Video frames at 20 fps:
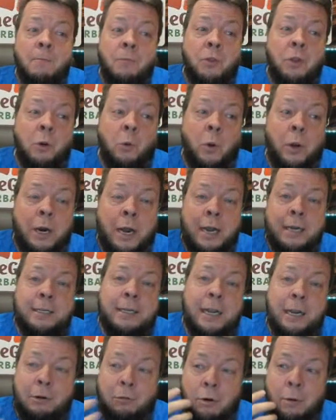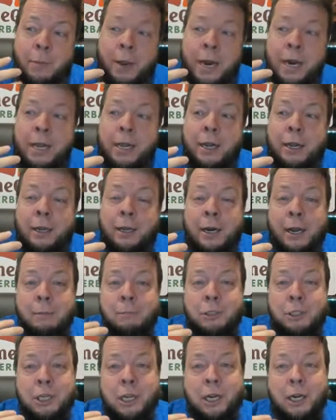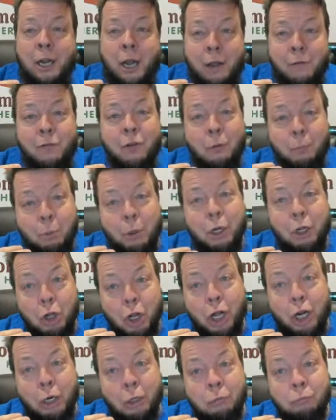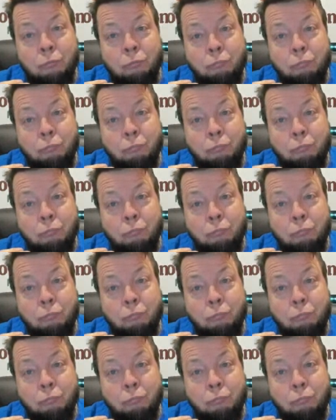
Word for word: that when I take Rehmannia and I'm sick, I feel pretty good.